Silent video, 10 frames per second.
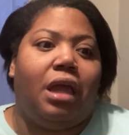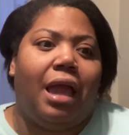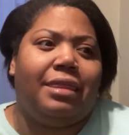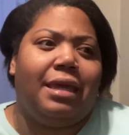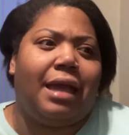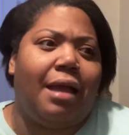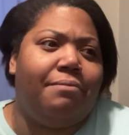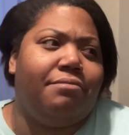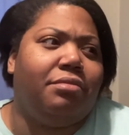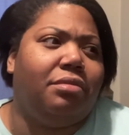I think
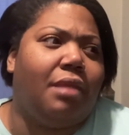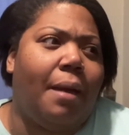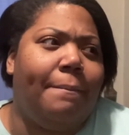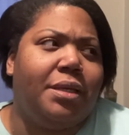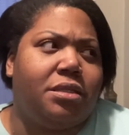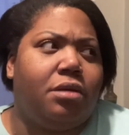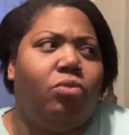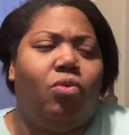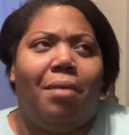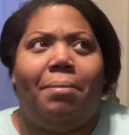I'm
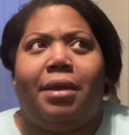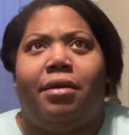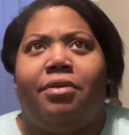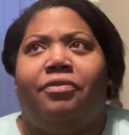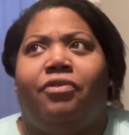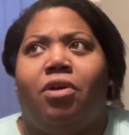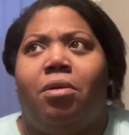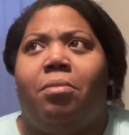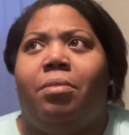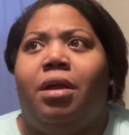missing 1 pair
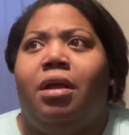from